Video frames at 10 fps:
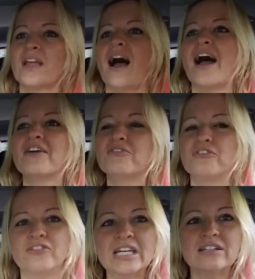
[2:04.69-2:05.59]
I
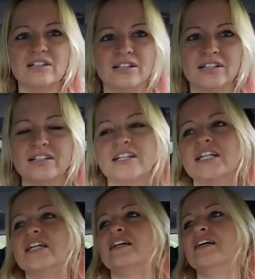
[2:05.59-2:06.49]
feel
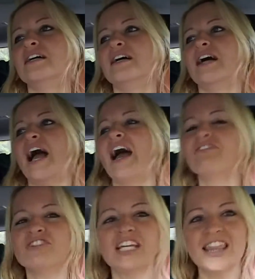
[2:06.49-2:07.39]

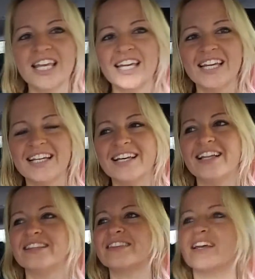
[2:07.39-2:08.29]

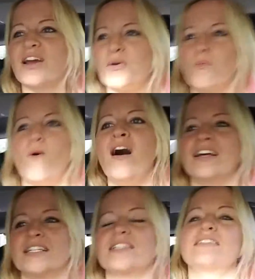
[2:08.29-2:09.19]
everything that I
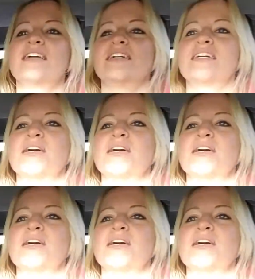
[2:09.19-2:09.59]
want, like,